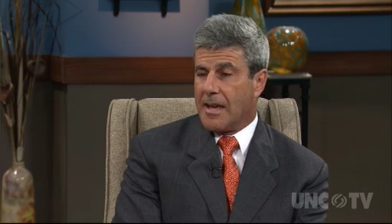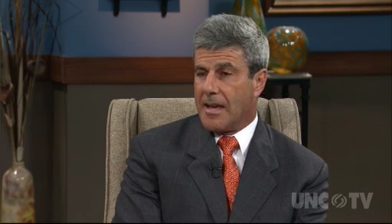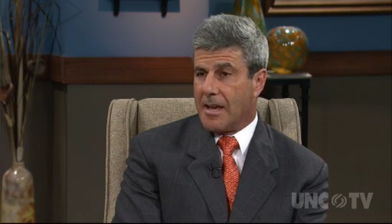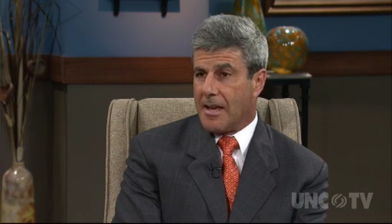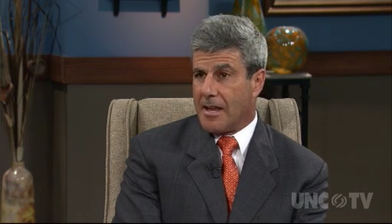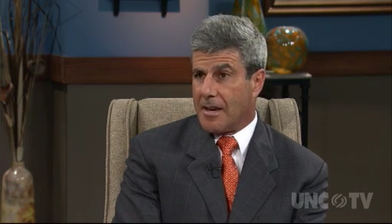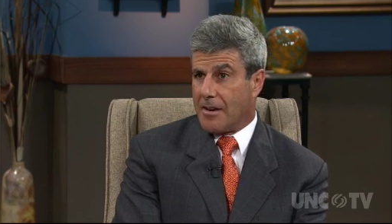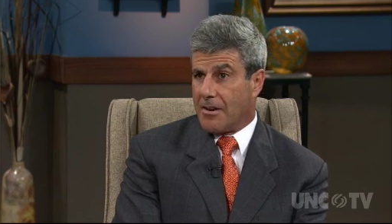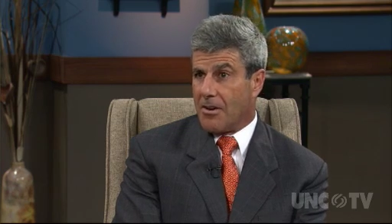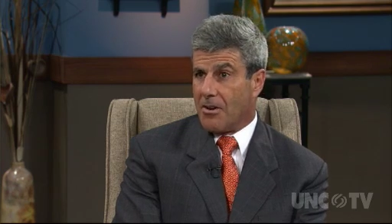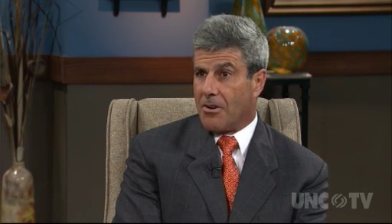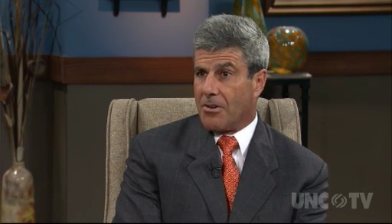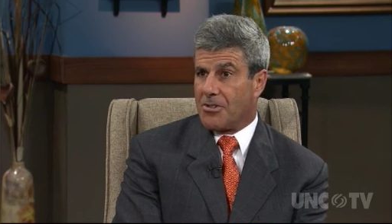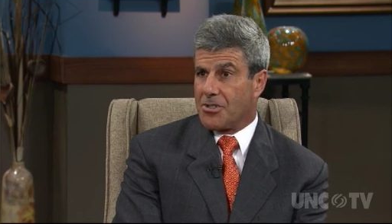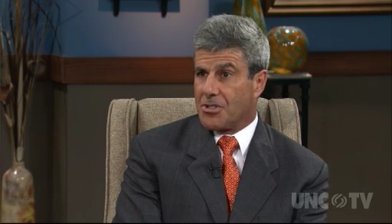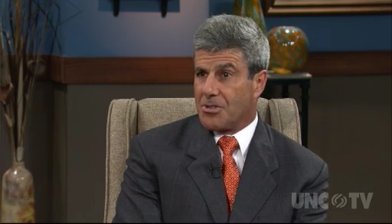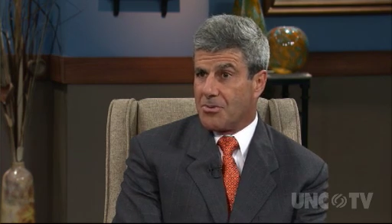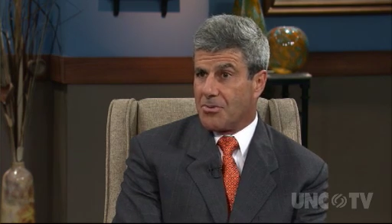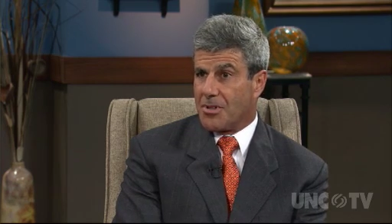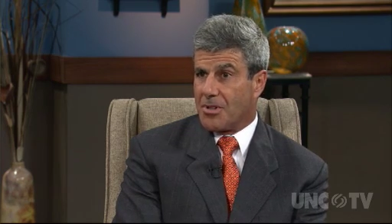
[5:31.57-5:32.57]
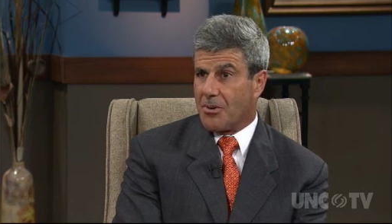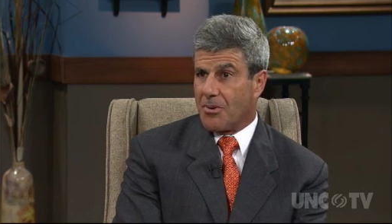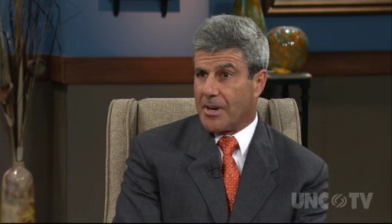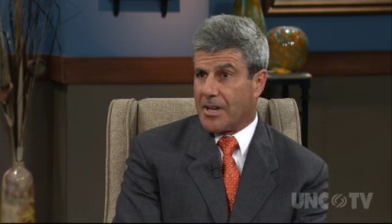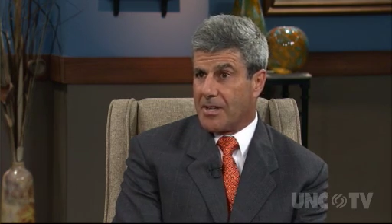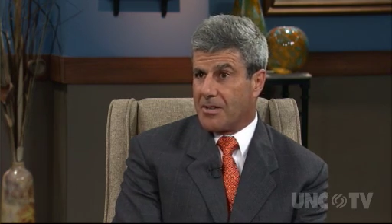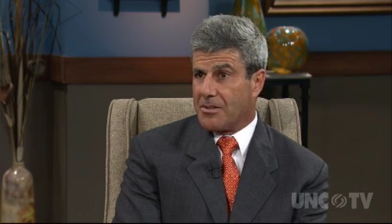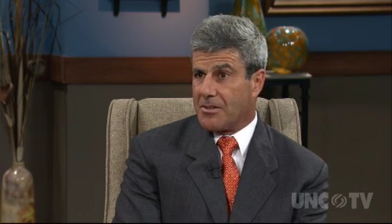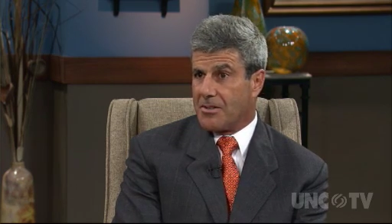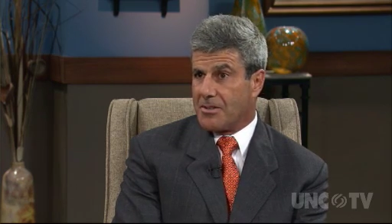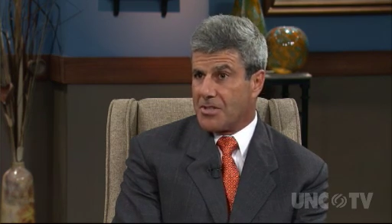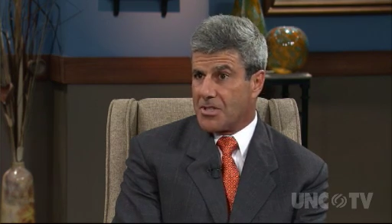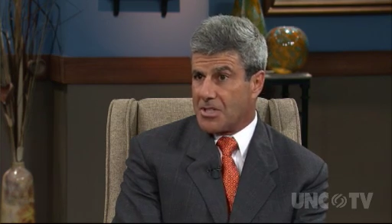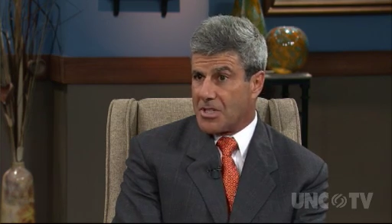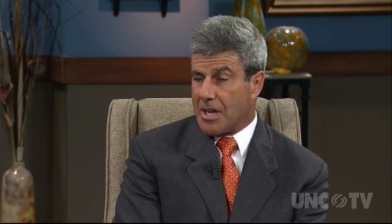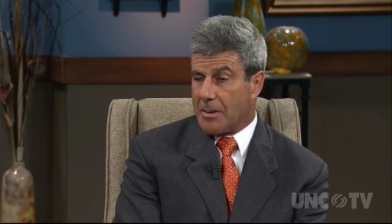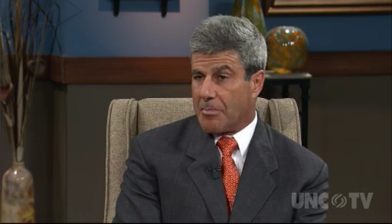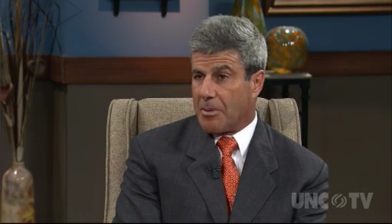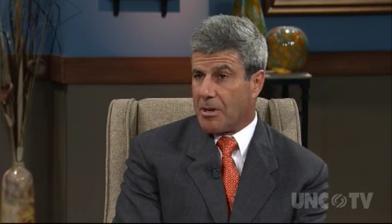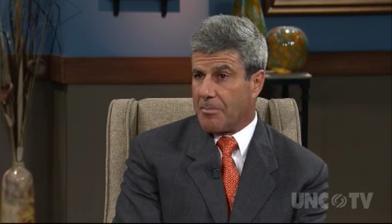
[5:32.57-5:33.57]
and also a great
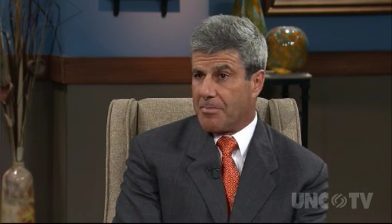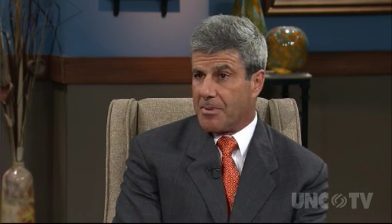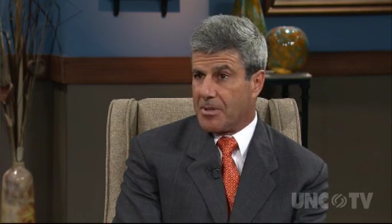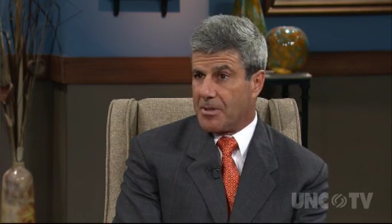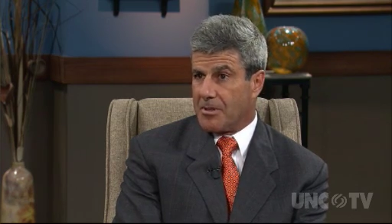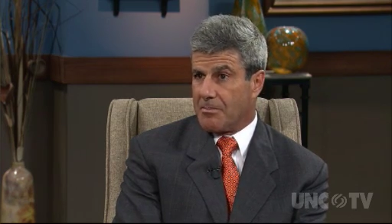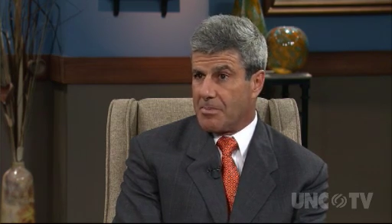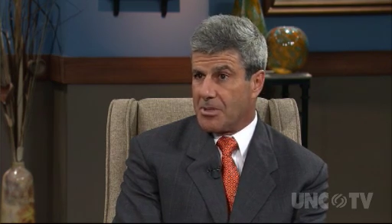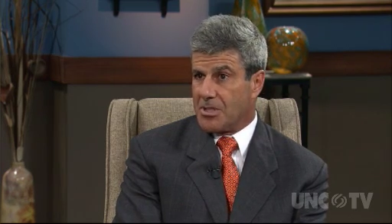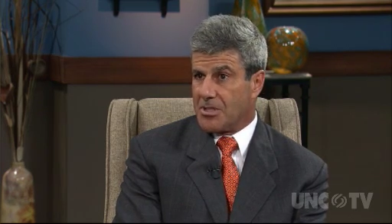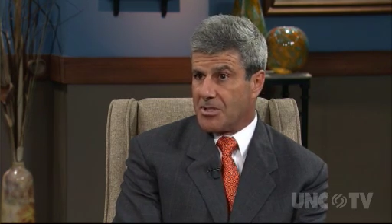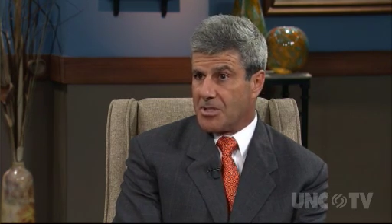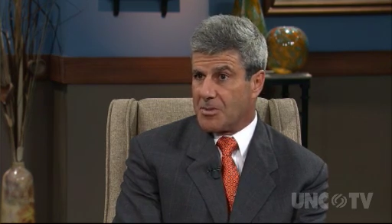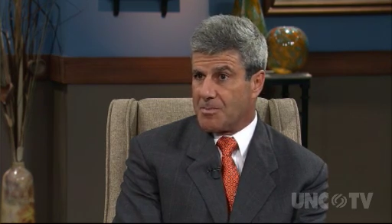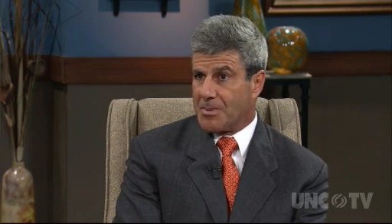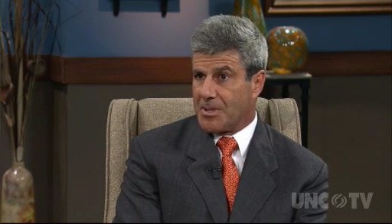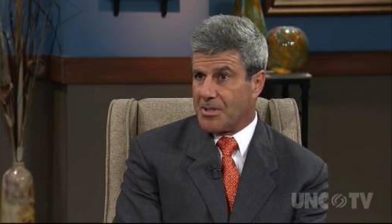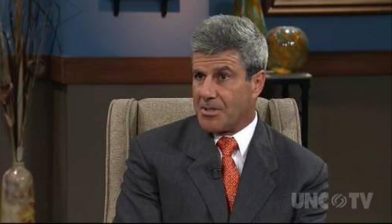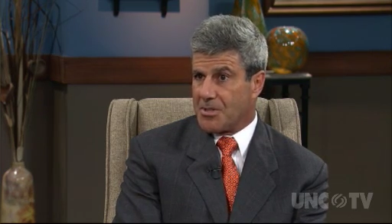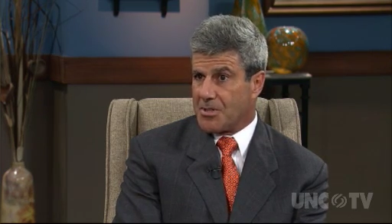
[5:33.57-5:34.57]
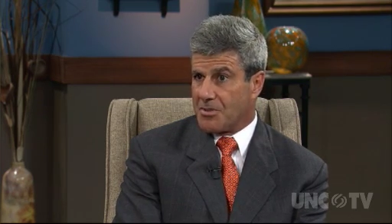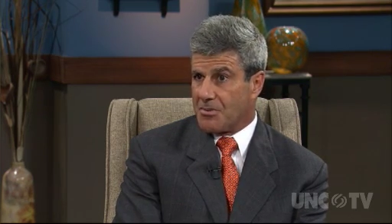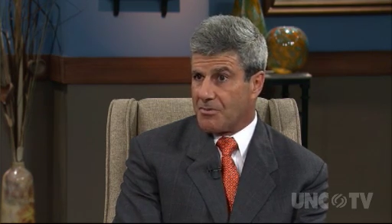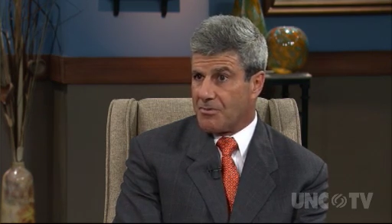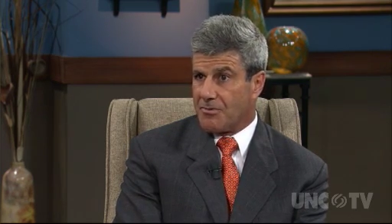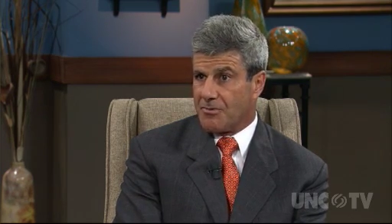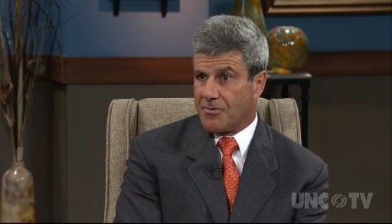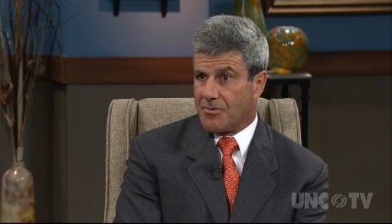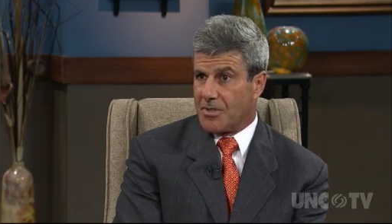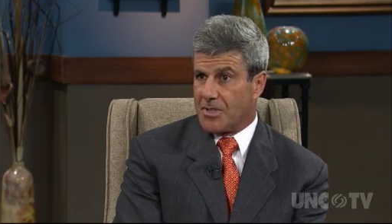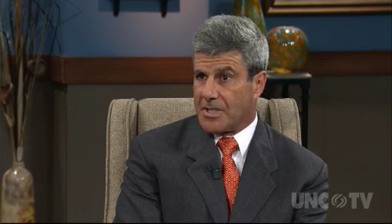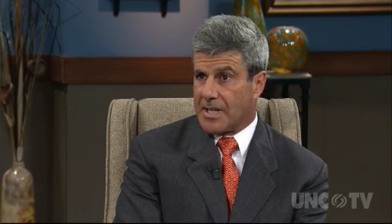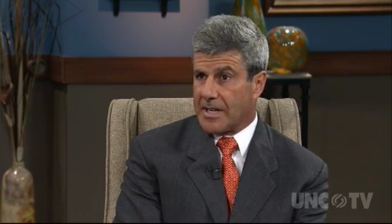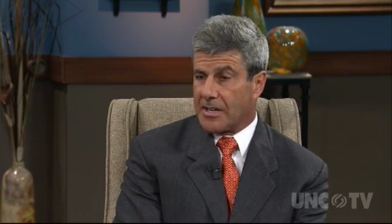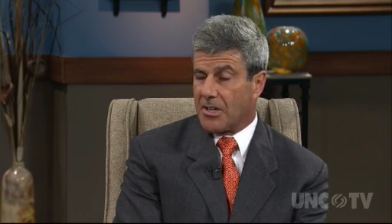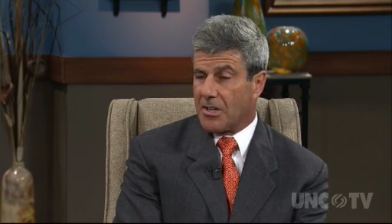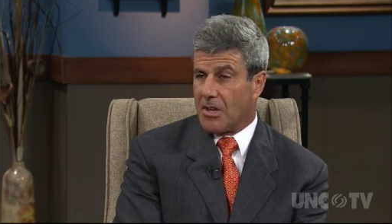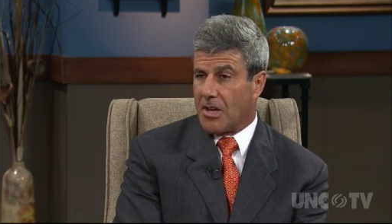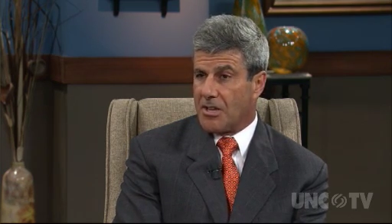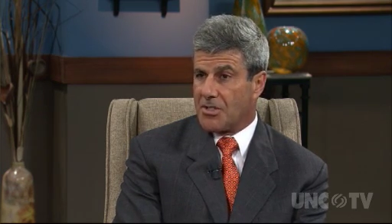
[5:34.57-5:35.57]
step up in the business because of the
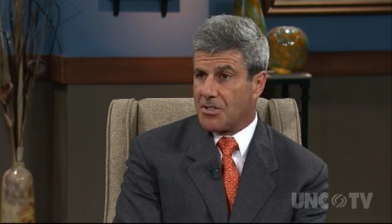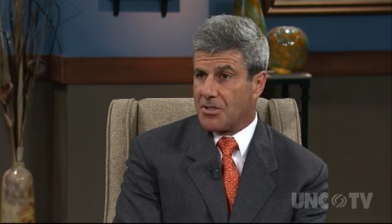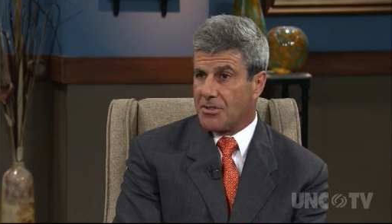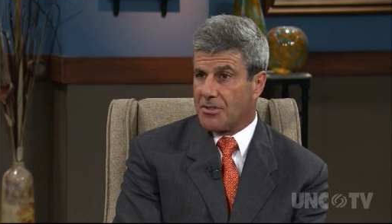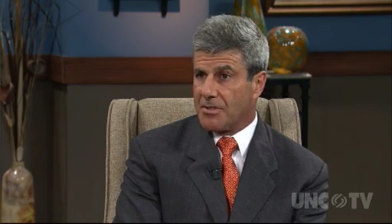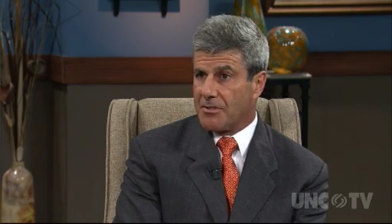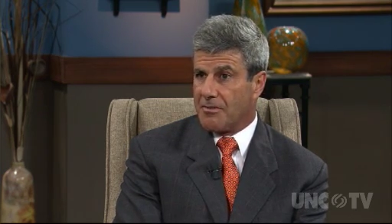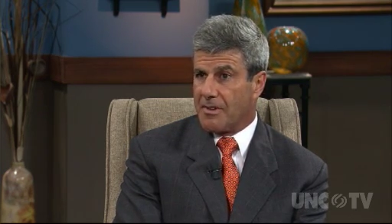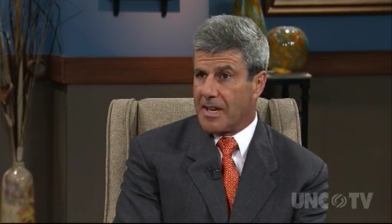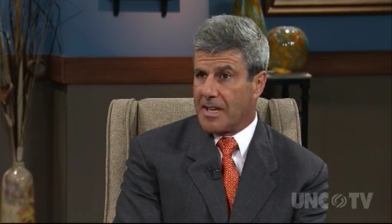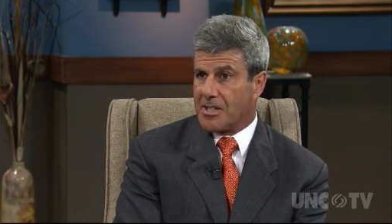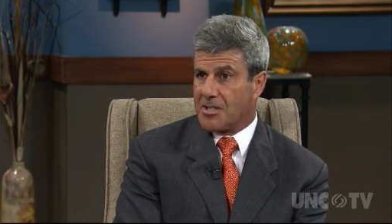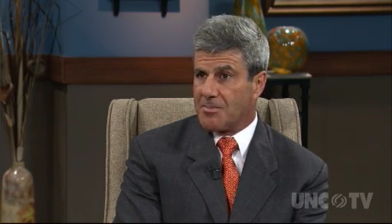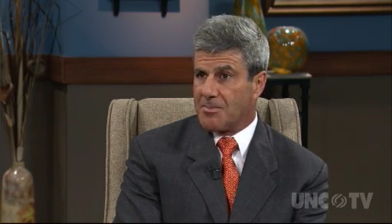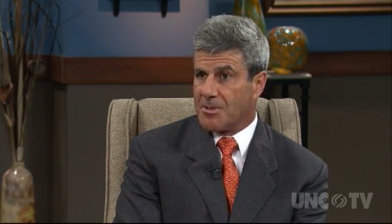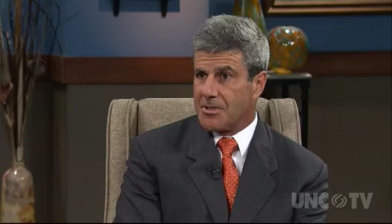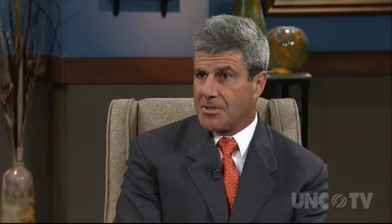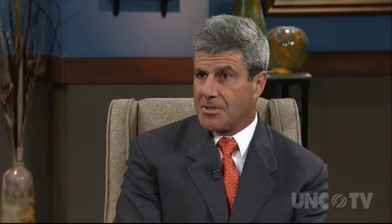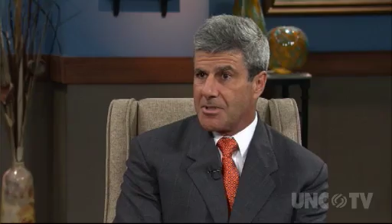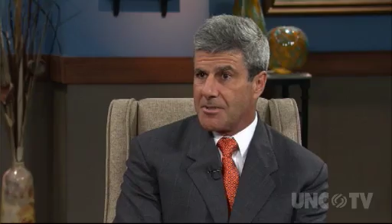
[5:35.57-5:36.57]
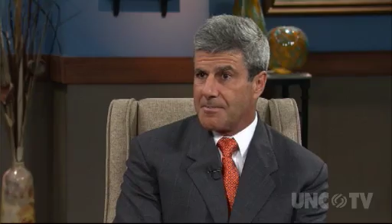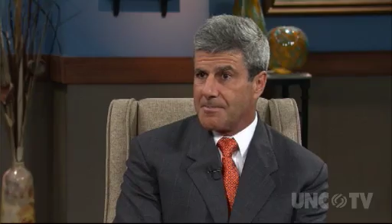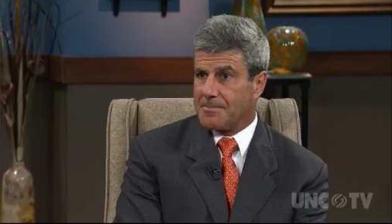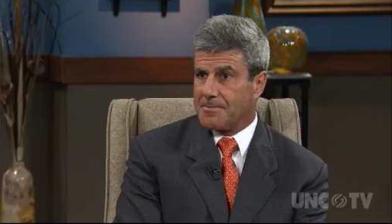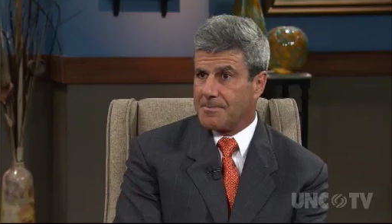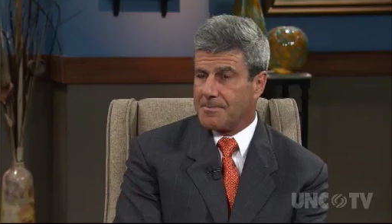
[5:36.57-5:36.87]
technological advancements.